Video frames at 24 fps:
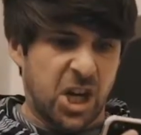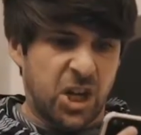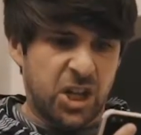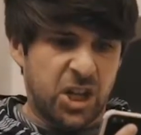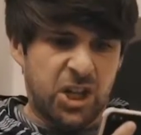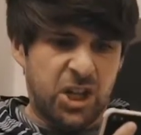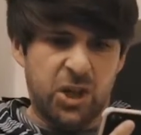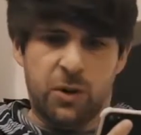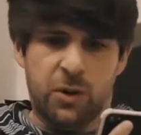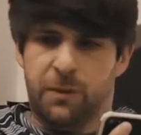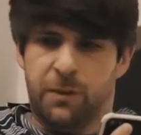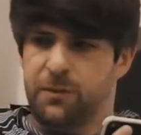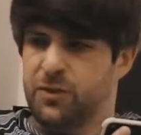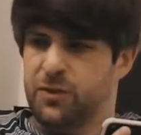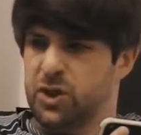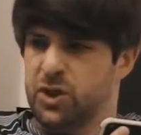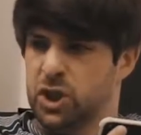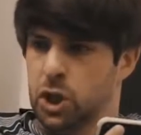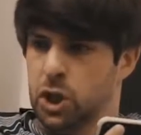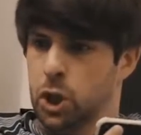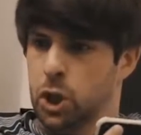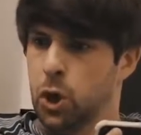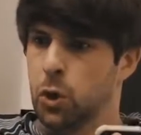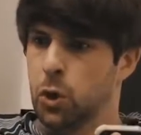There's only
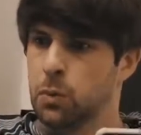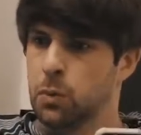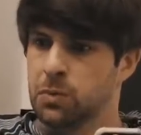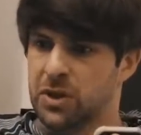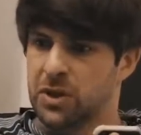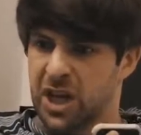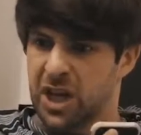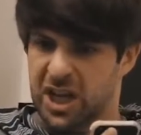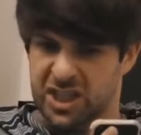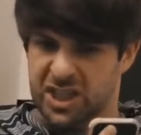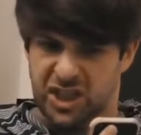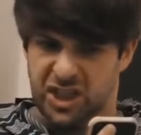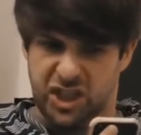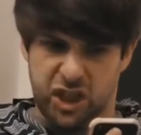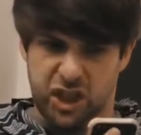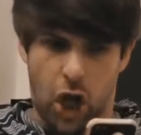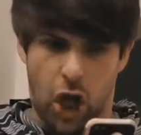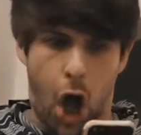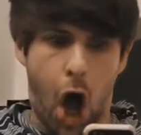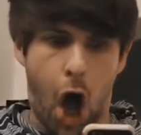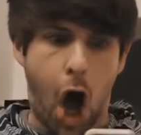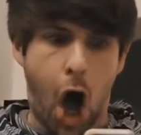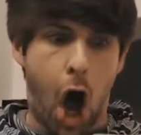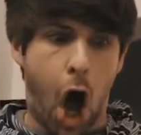one package left to
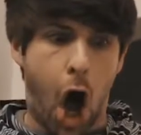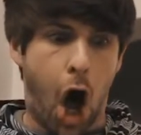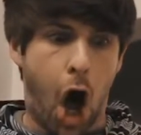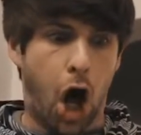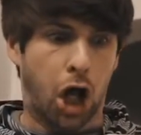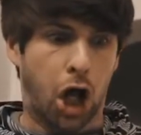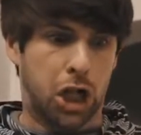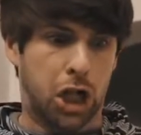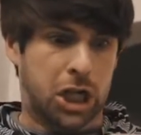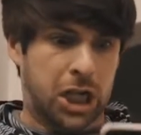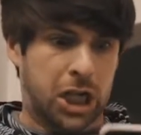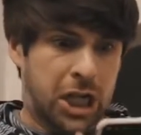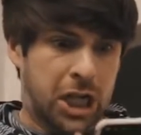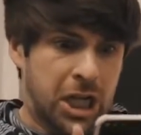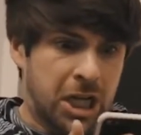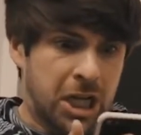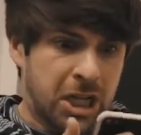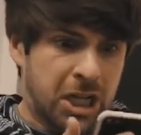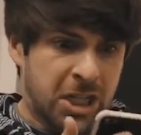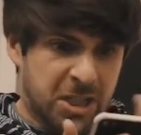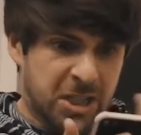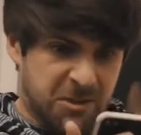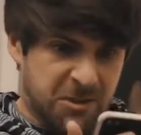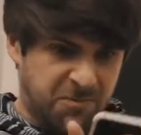deliver, and I said I'd
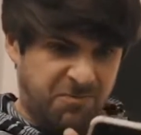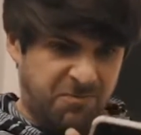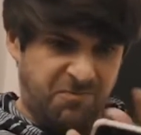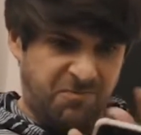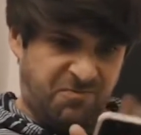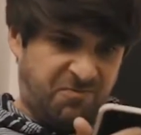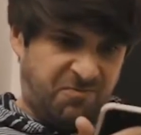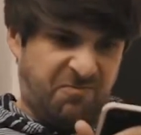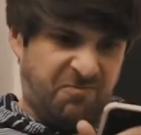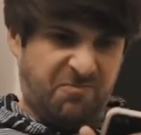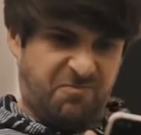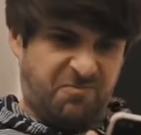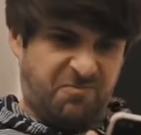deliver it last